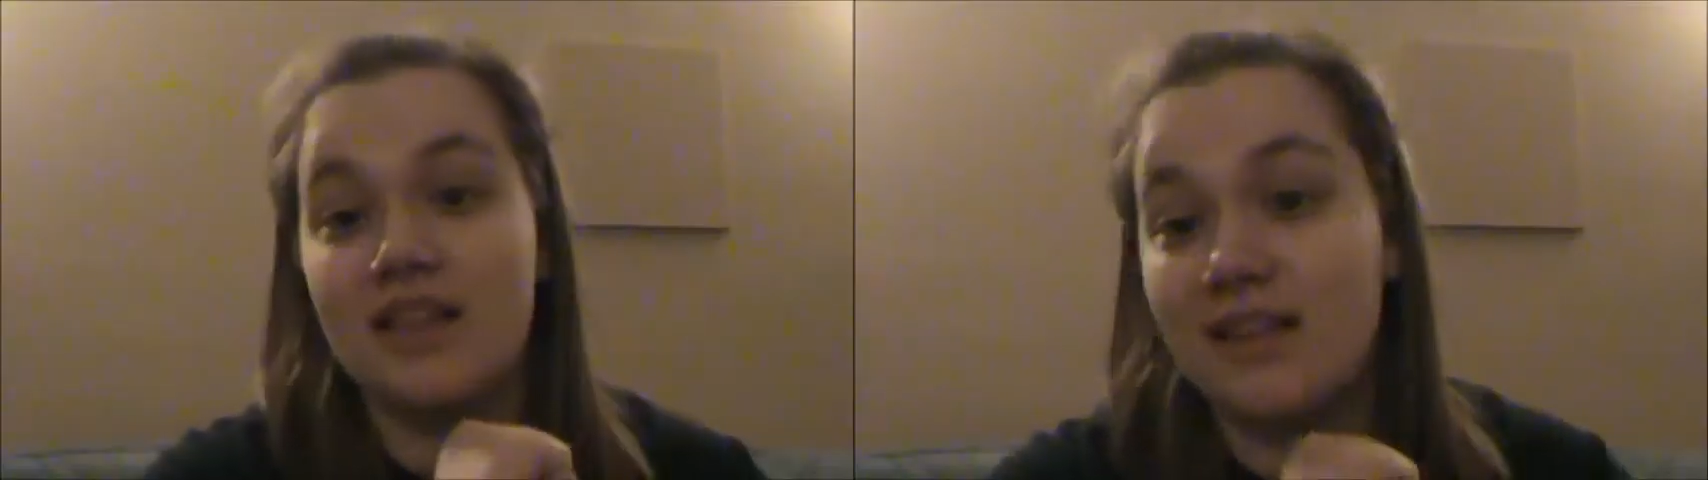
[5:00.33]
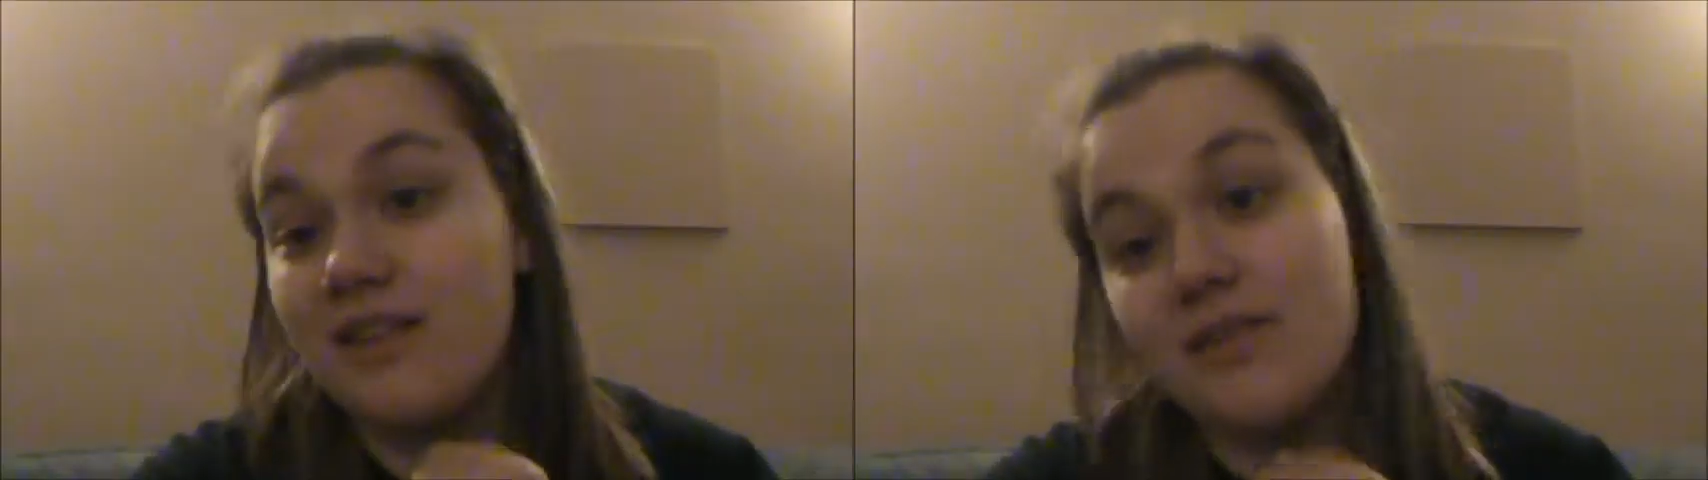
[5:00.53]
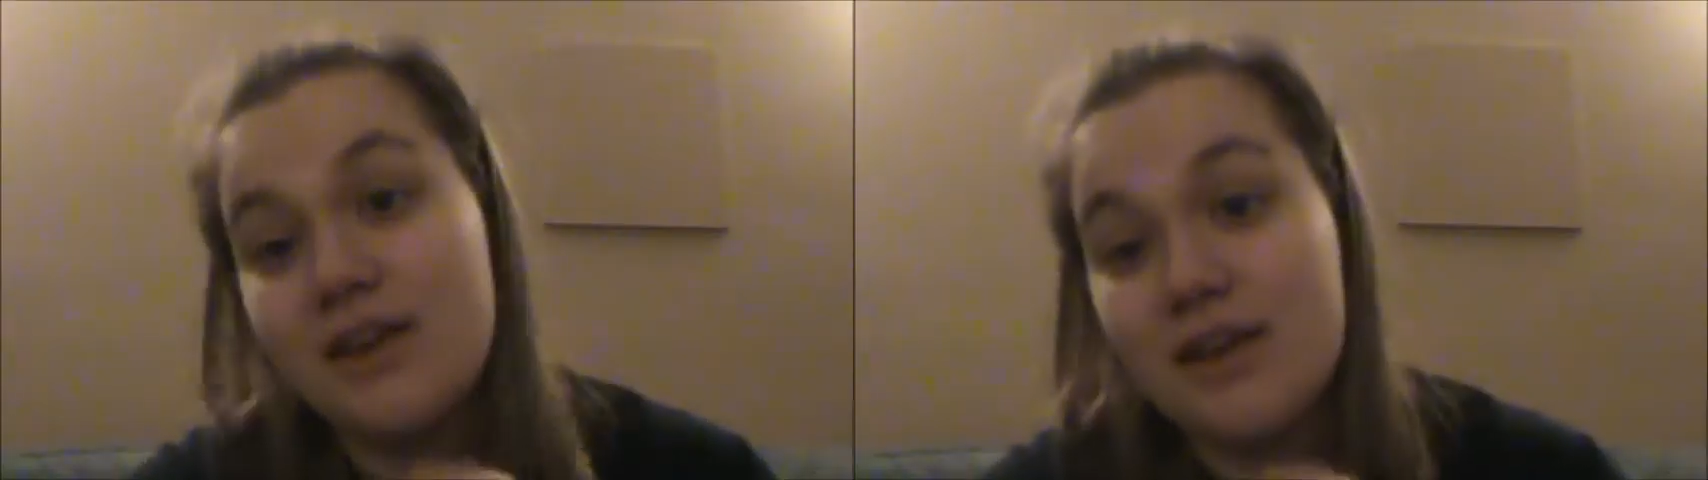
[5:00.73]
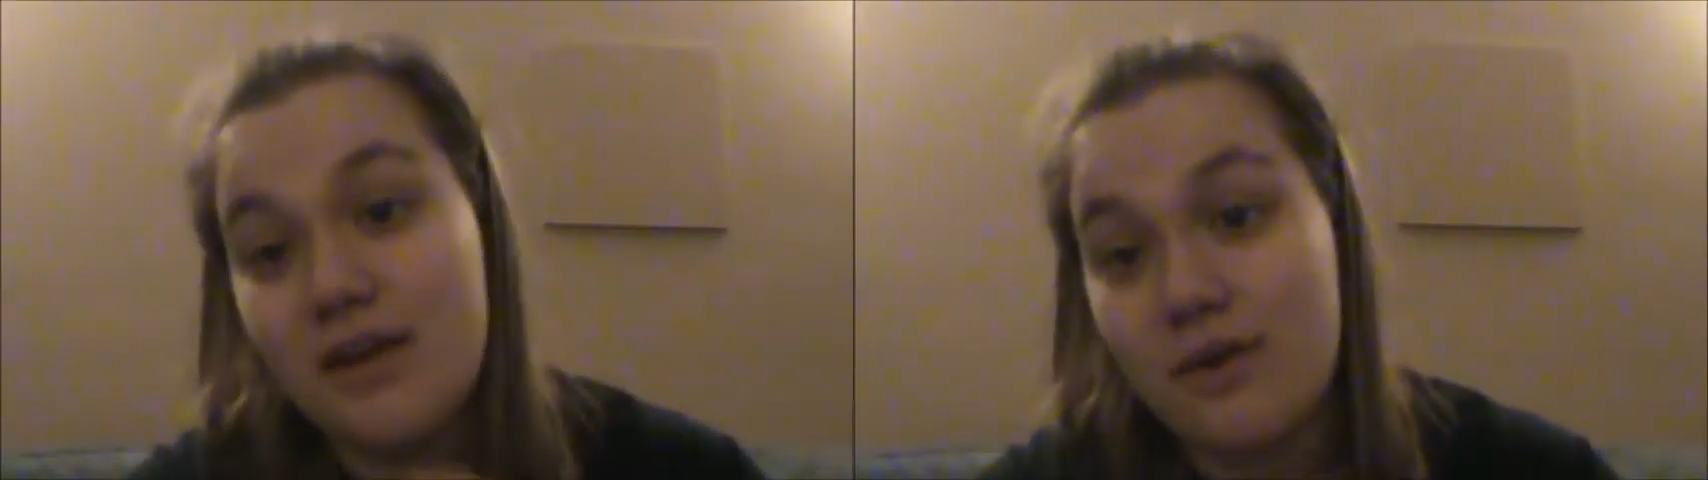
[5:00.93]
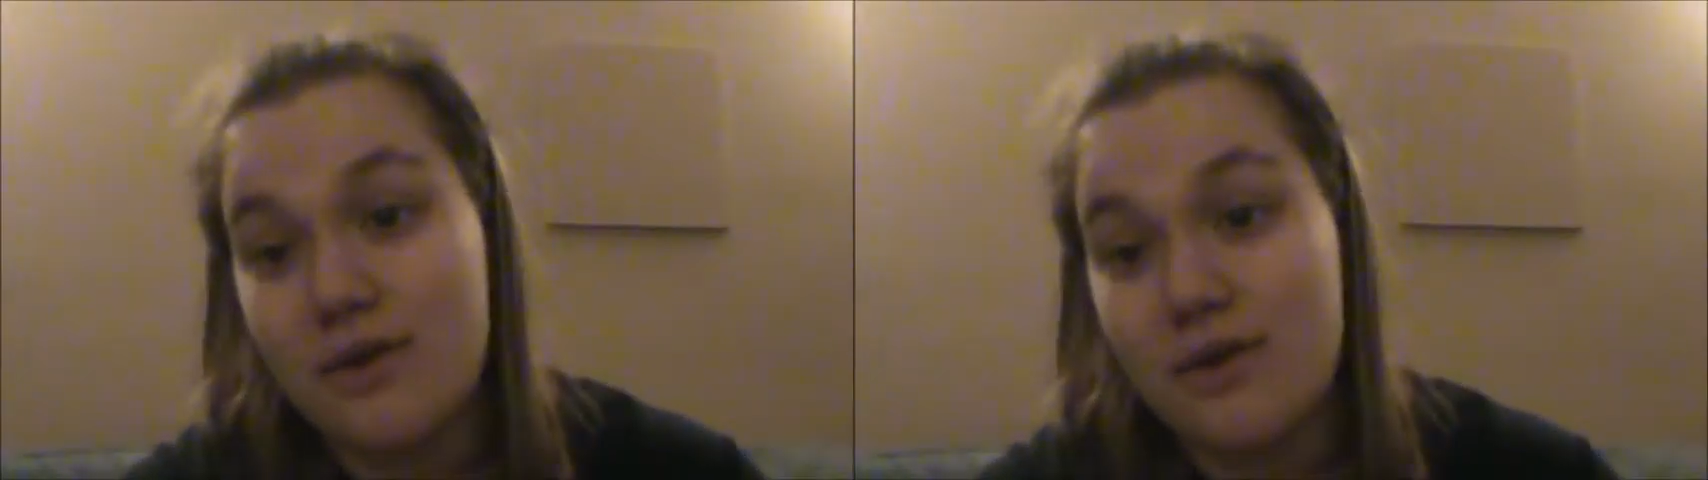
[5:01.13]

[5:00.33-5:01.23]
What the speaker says: This video